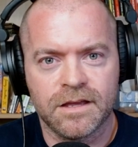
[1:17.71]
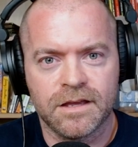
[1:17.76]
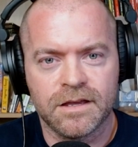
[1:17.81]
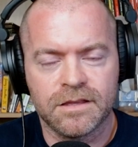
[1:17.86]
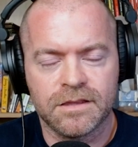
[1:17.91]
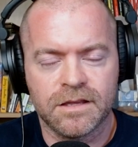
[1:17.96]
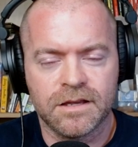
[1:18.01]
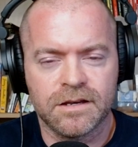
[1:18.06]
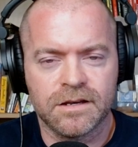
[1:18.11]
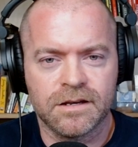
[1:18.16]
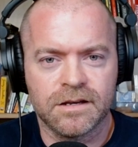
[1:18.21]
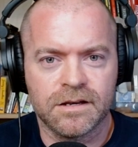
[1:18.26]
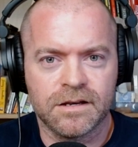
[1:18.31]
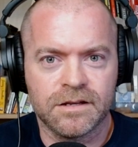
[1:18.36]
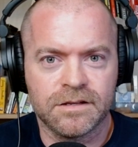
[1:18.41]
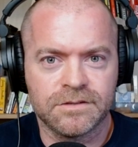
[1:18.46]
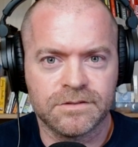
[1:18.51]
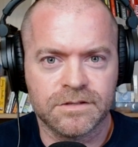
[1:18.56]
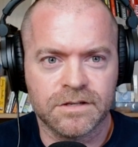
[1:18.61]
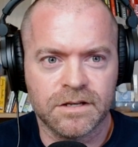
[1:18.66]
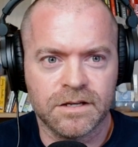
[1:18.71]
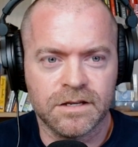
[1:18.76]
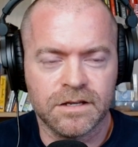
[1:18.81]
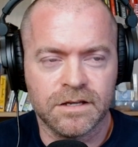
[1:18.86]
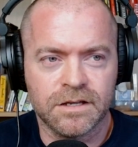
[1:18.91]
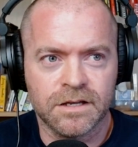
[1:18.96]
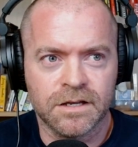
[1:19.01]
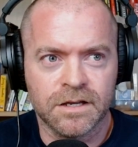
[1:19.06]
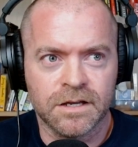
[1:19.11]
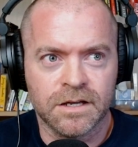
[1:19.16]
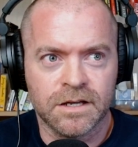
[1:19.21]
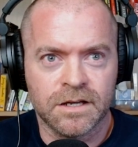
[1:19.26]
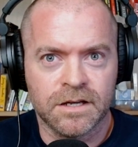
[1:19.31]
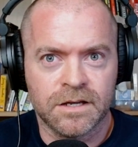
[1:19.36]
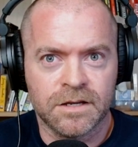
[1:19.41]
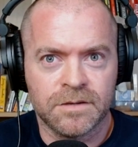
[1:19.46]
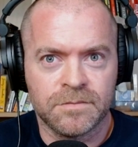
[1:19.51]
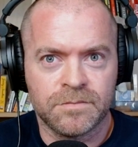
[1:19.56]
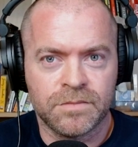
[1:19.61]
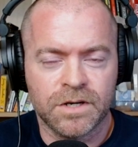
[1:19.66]
and that it is a
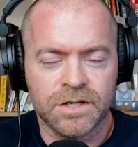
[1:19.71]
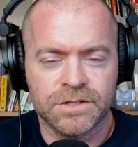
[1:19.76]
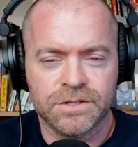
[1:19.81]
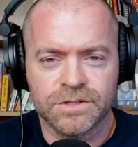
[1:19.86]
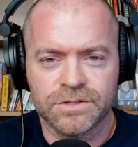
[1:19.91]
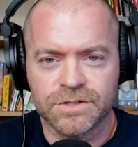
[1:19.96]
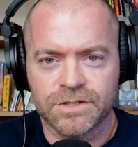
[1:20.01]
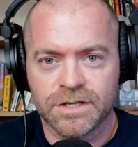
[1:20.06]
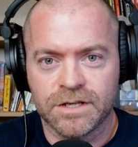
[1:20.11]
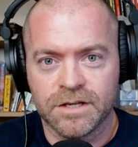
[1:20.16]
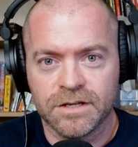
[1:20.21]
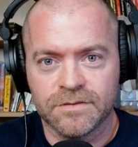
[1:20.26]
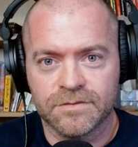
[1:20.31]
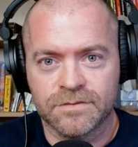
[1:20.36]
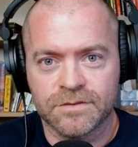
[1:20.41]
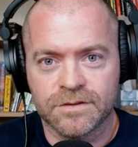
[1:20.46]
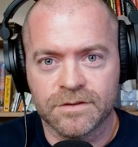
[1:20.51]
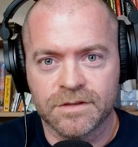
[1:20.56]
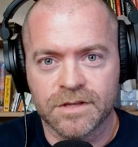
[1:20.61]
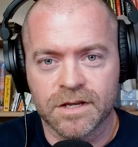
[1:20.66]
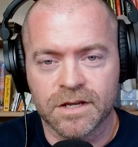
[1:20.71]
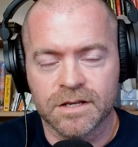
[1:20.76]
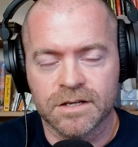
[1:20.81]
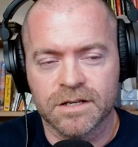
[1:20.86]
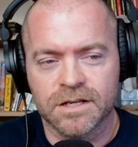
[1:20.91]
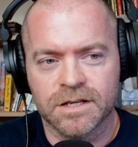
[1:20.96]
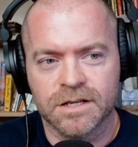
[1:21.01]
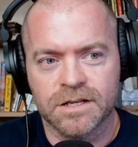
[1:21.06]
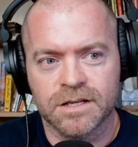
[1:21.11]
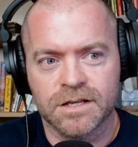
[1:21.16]
precious gift that